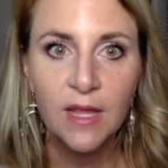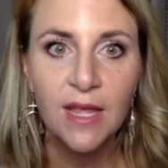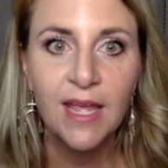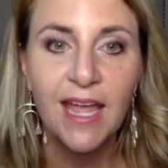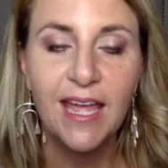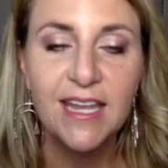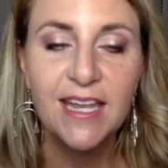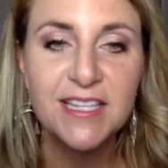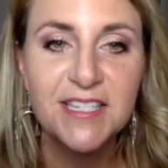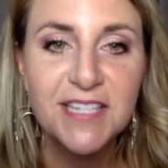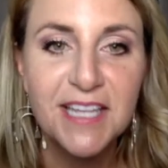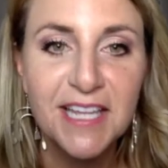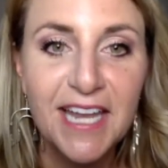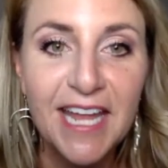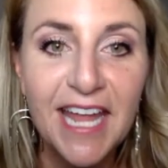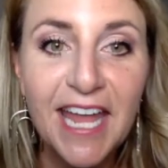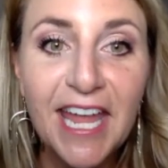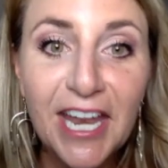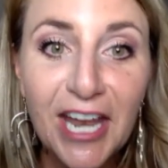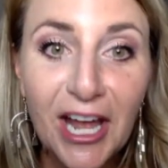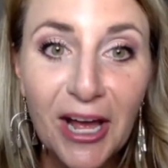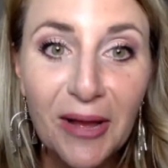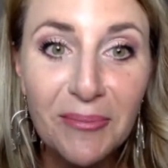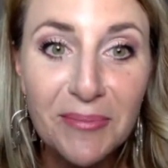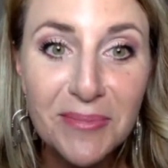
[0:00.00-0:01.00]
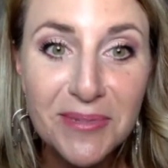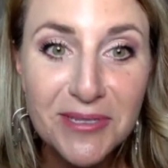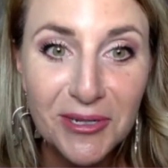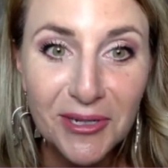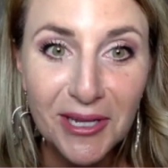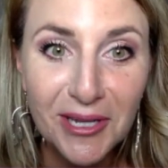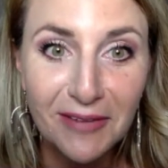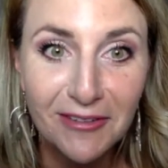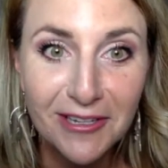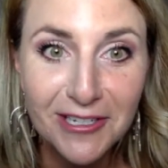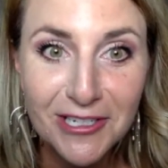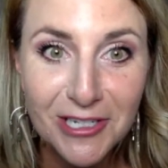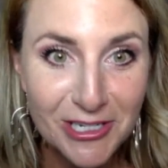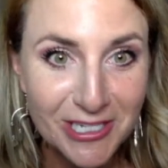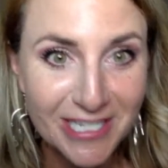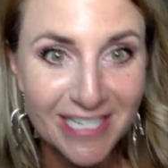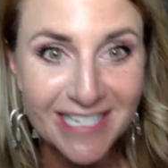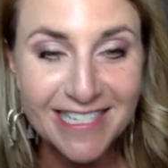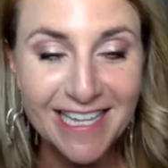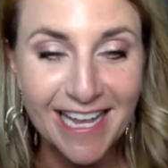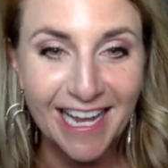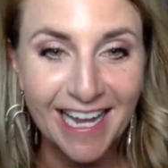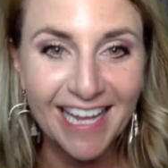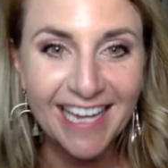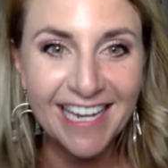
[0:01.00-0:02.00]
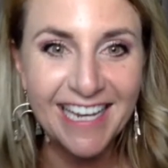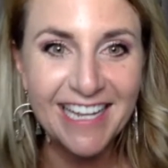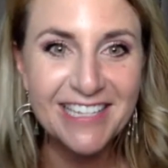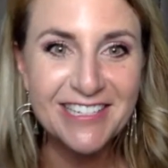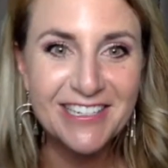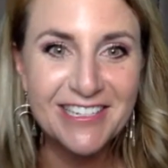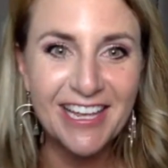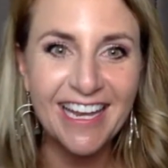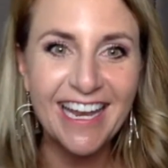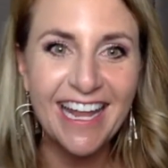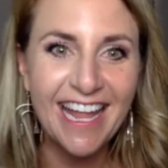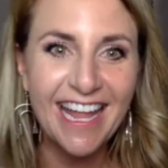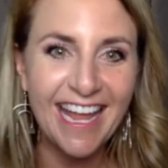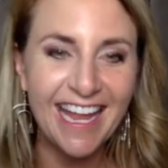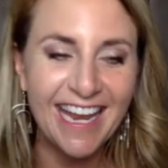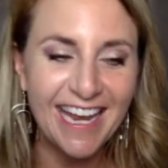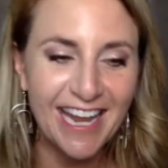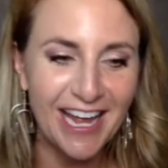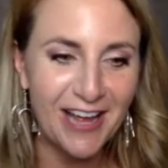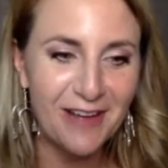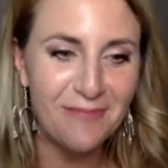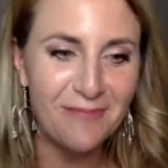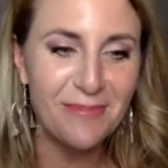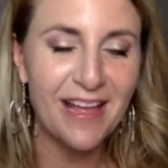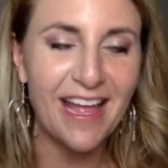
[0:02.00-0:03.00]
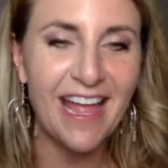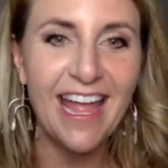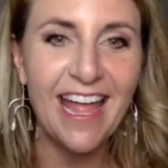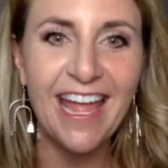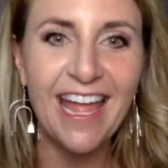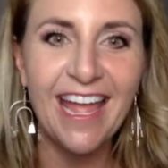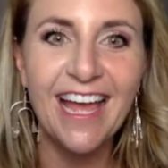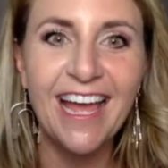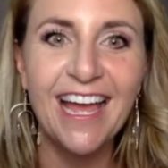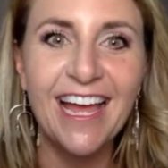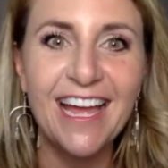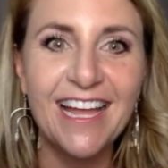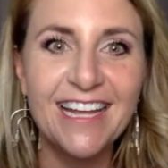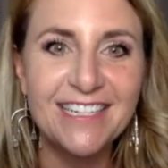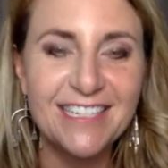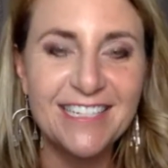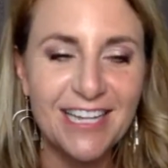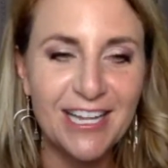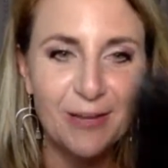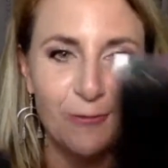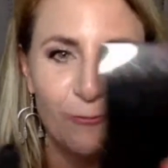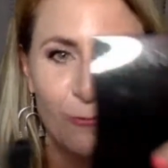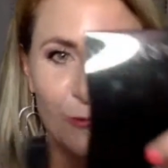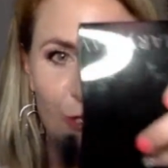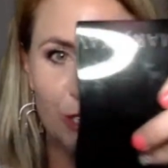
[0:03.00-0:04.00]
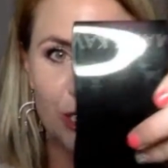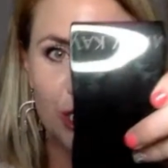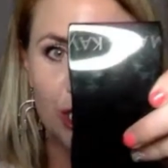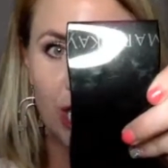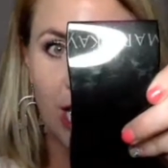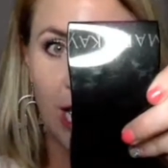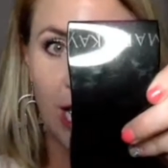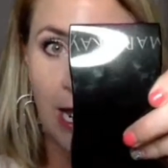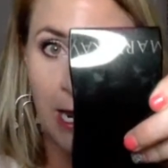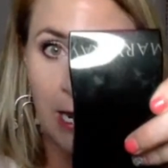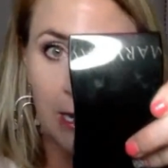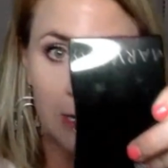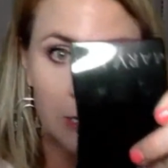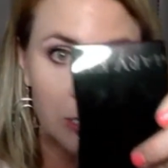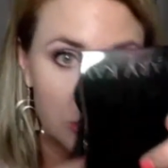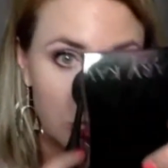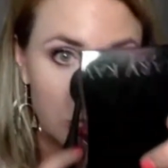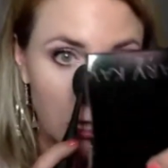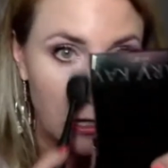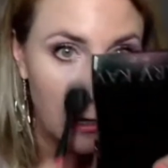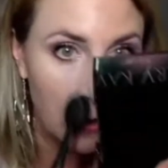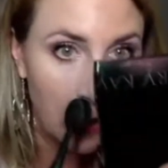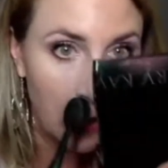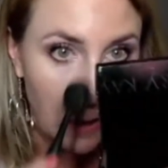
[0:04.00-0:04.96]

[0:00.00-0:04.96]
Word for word: And it's gonna heat up. So give it just a second. It's gonna heat up and it will change.